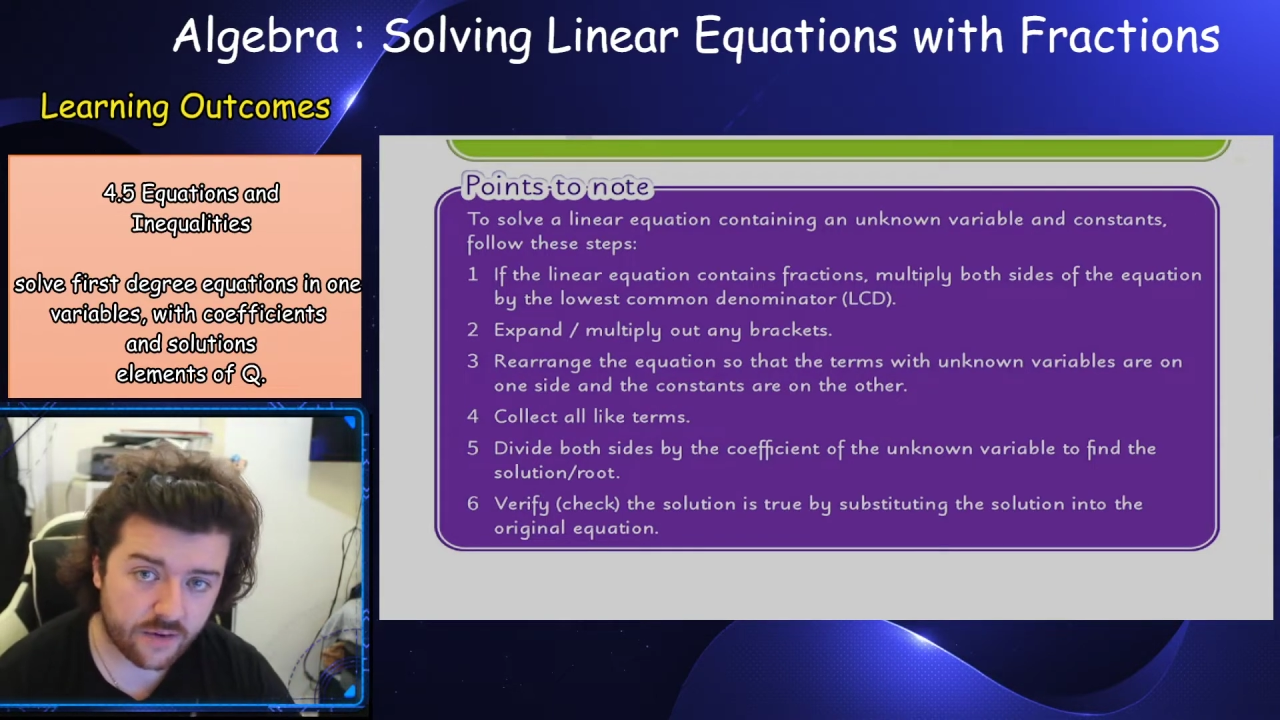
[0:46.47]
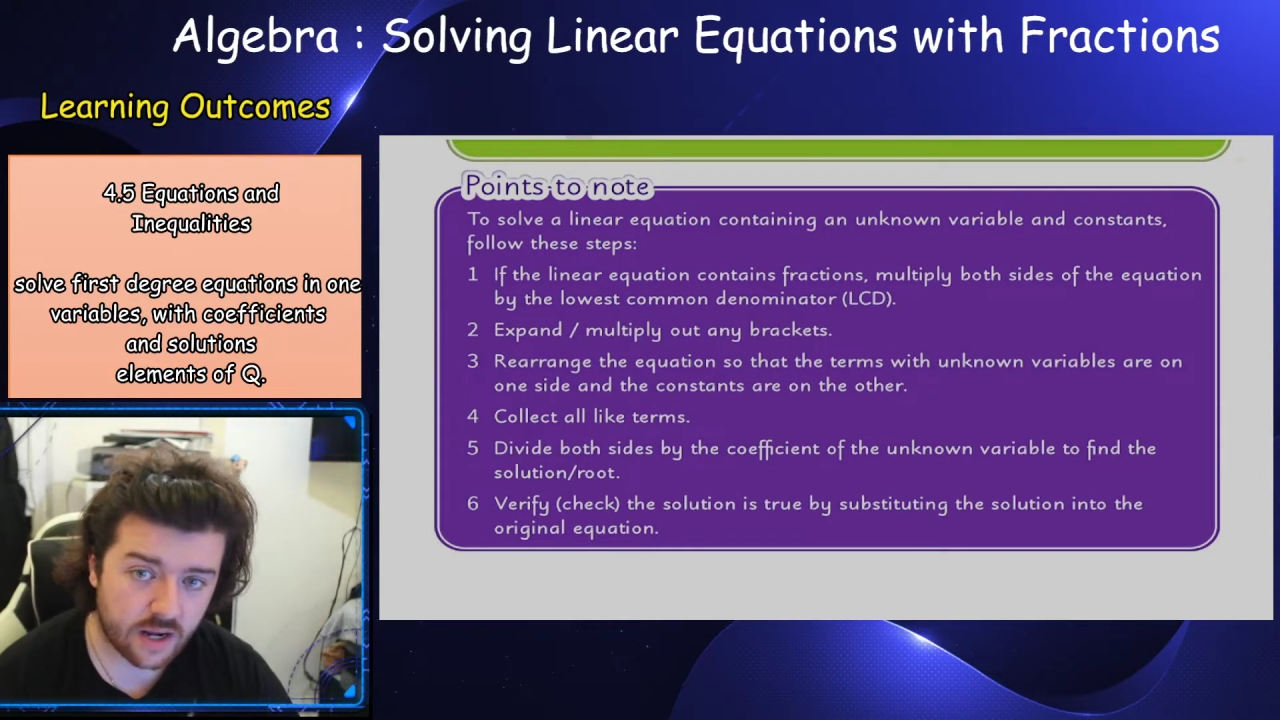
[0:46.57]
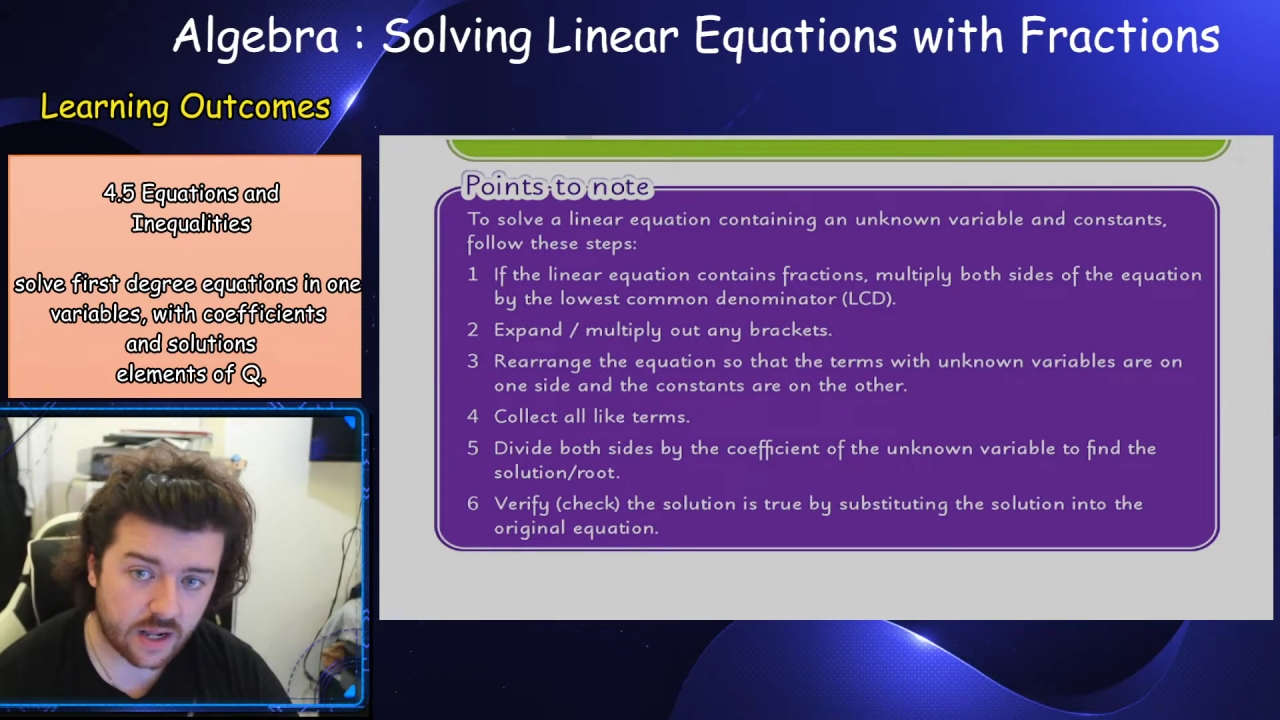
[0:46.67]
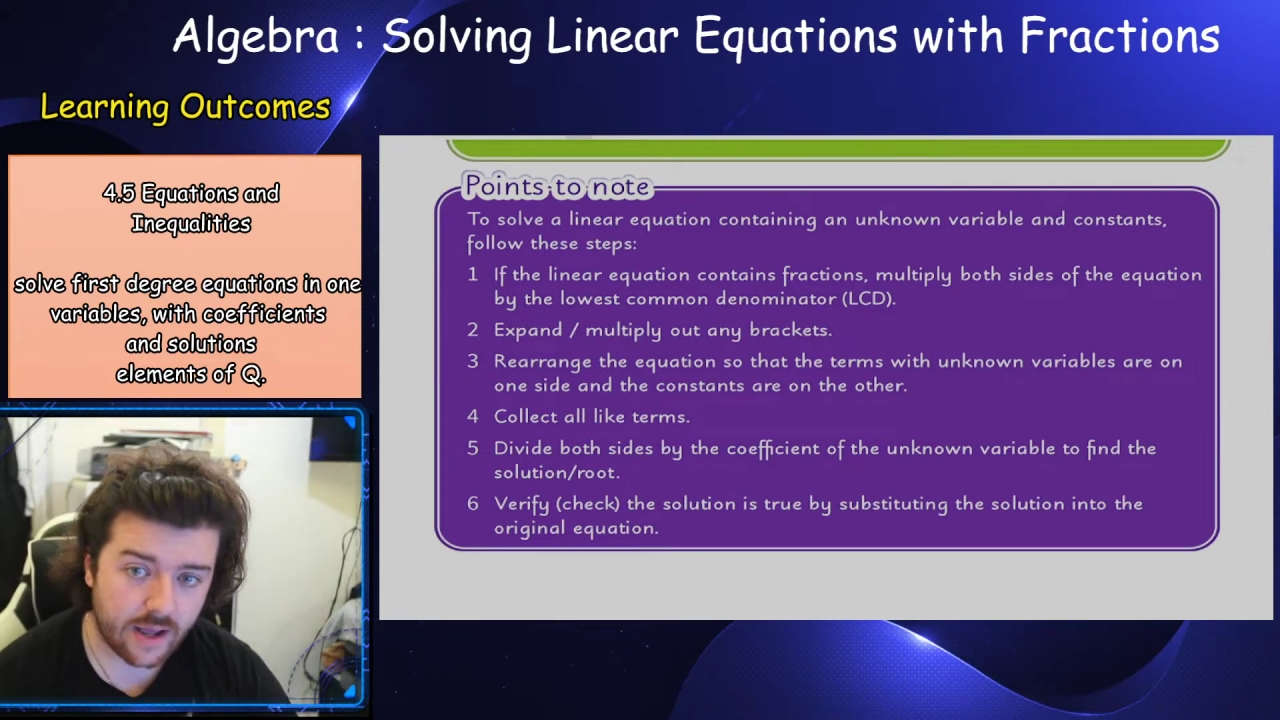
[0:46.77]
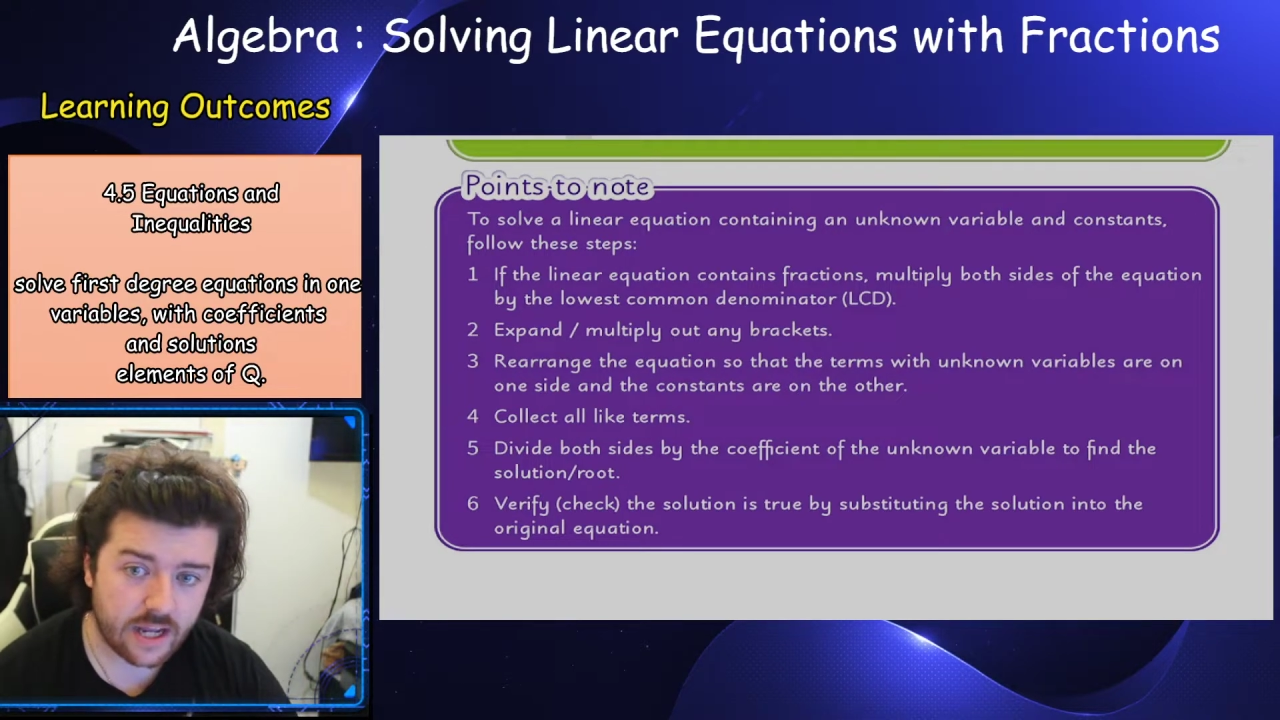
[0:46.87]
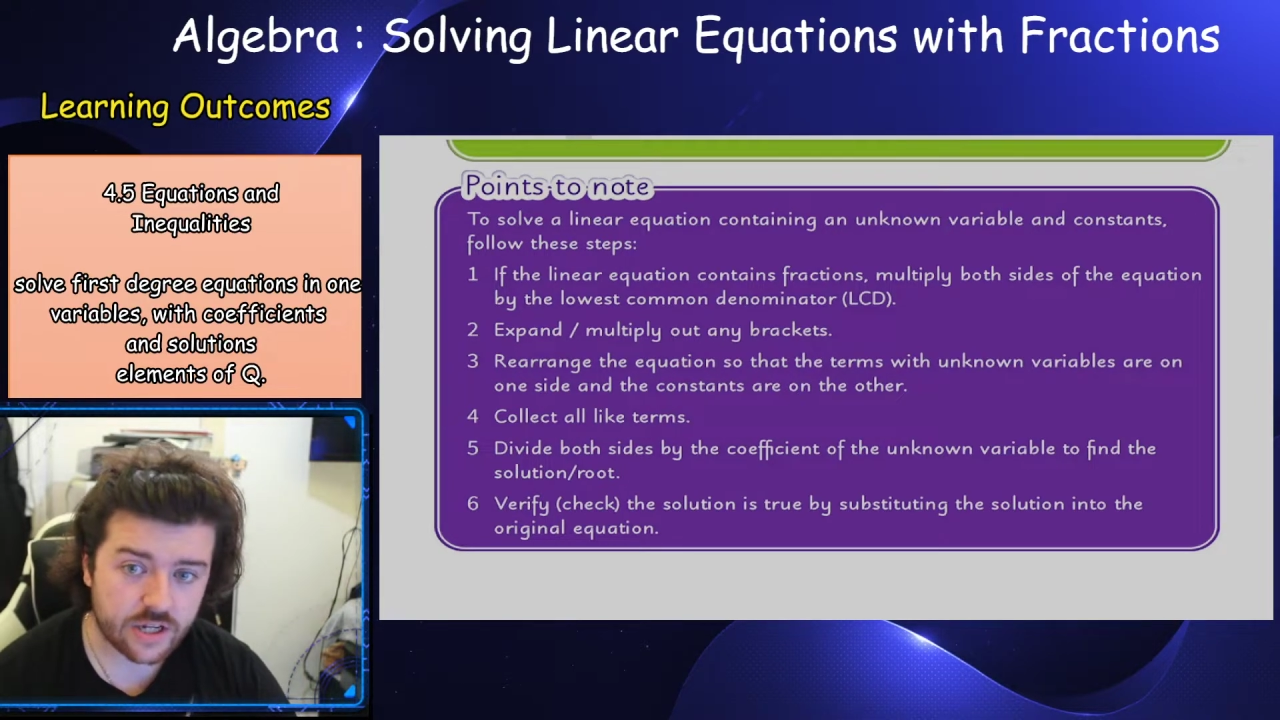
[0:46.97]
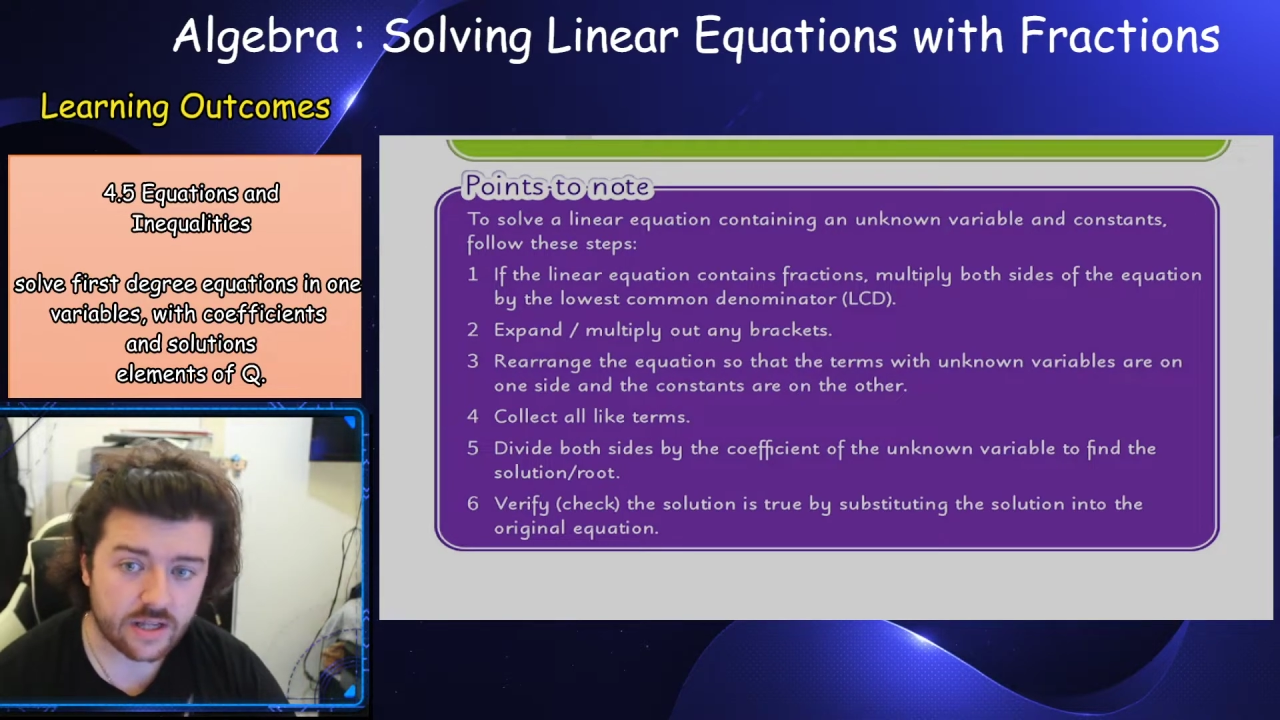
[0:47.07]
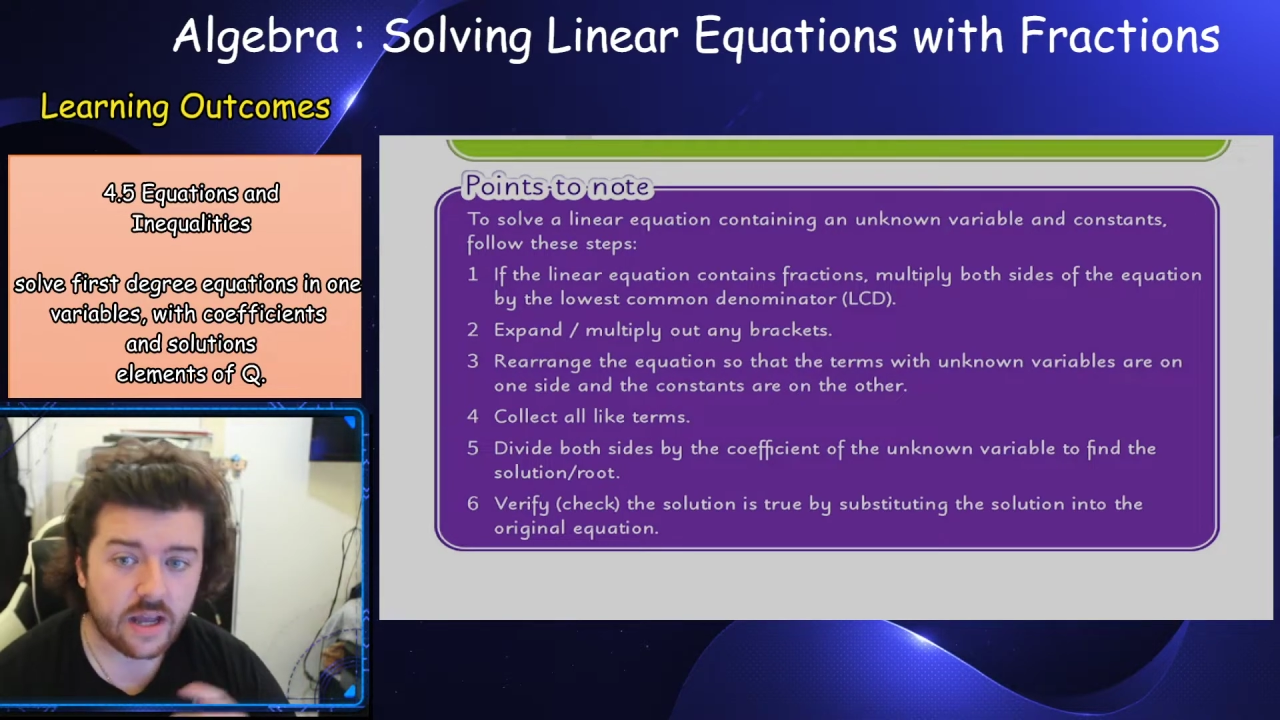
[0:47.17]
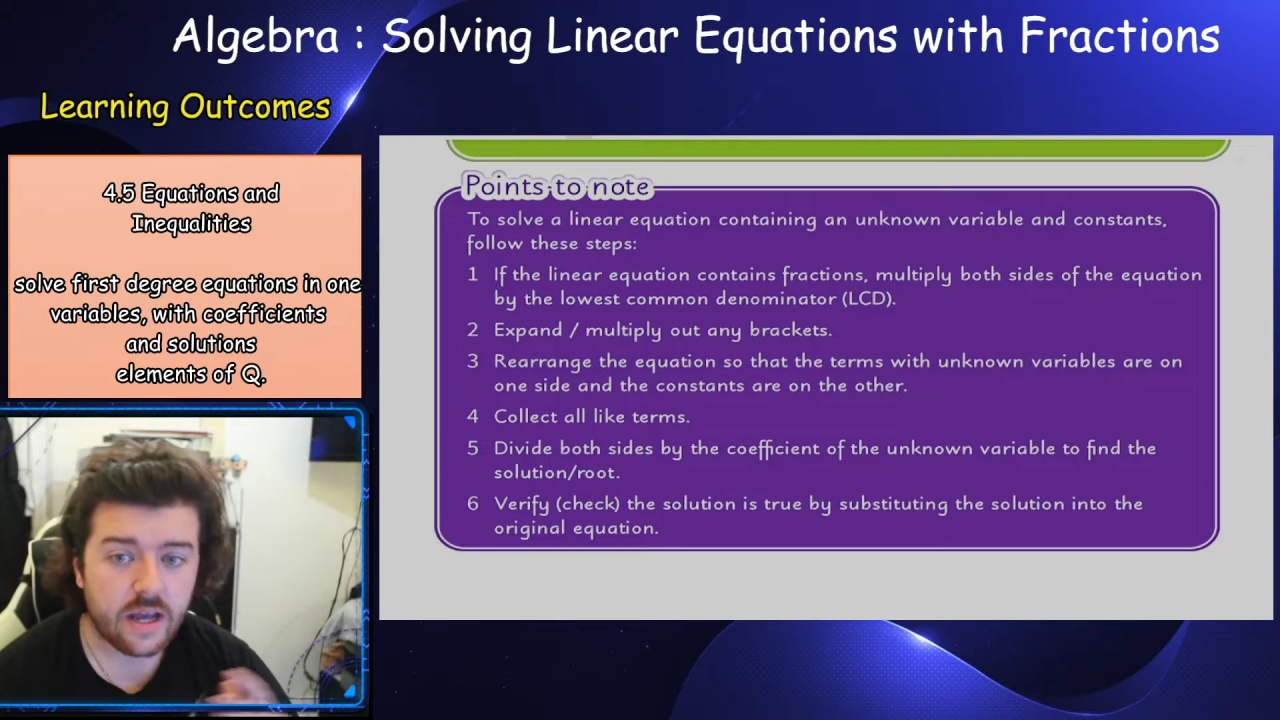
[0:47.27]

an equation.